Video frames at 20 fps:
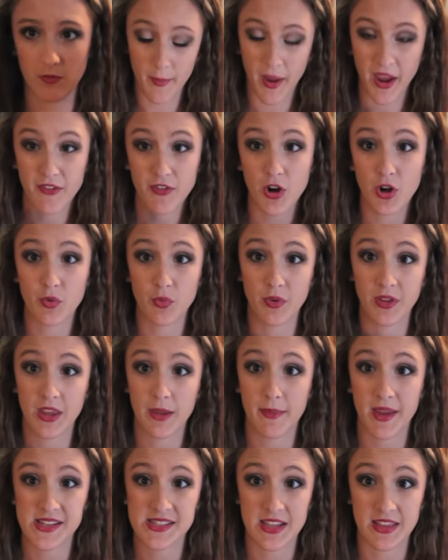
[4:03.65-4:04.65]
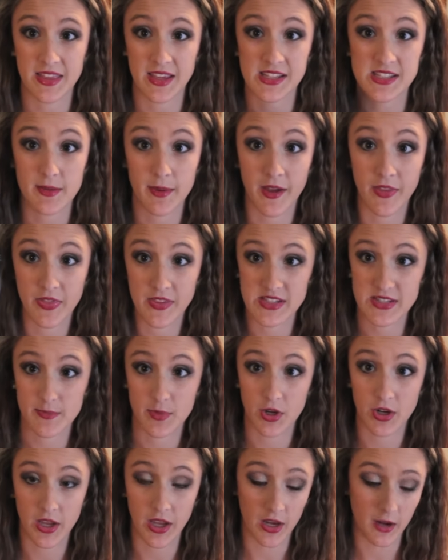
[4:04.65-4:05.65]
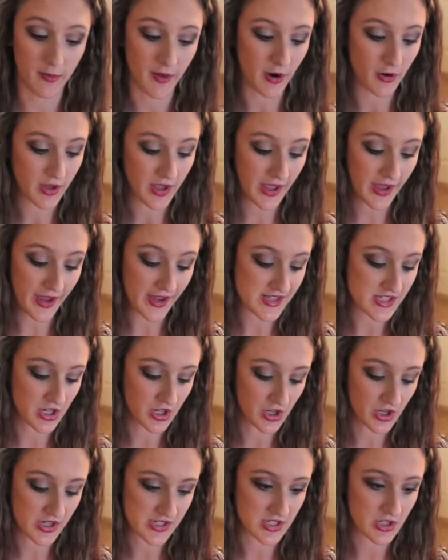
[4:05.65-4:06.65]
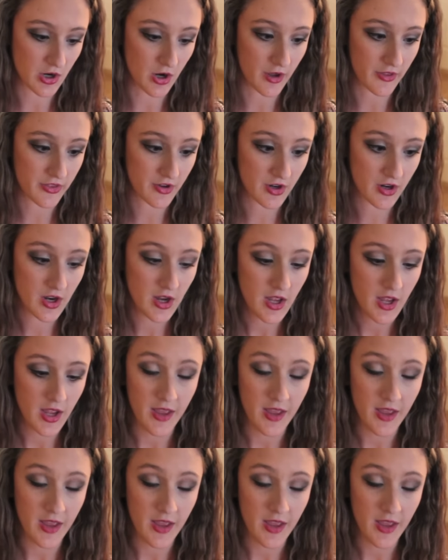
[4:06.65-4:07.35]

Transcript: I've heard really amazing things about this book and about K A Tucker as an author.